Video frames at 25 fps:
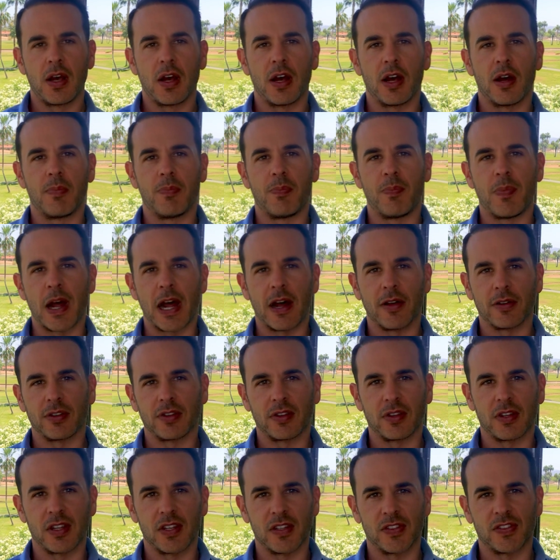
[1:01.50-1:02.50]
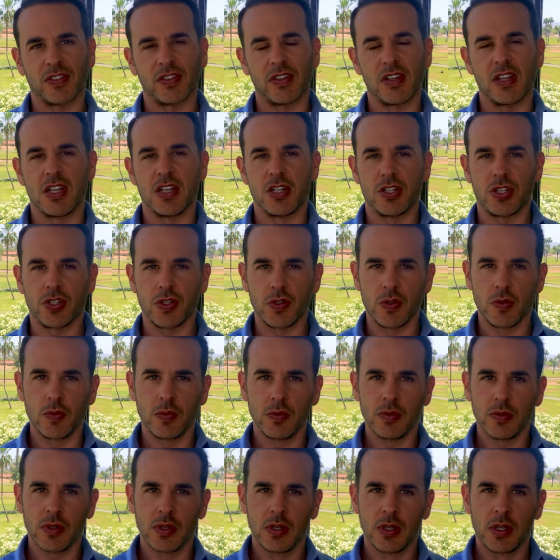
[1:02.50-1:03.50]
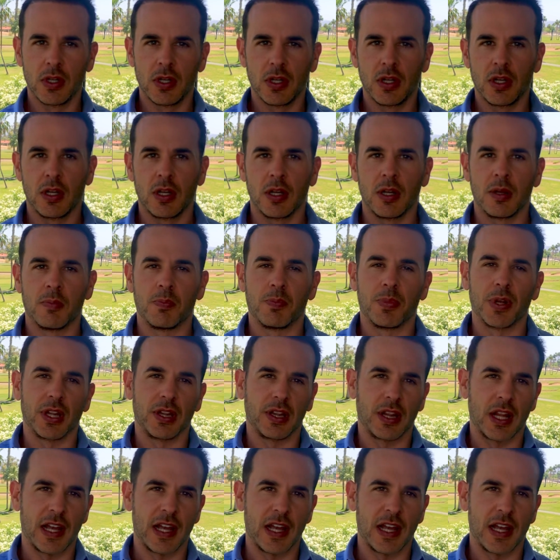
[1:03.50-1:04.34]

about this issue, but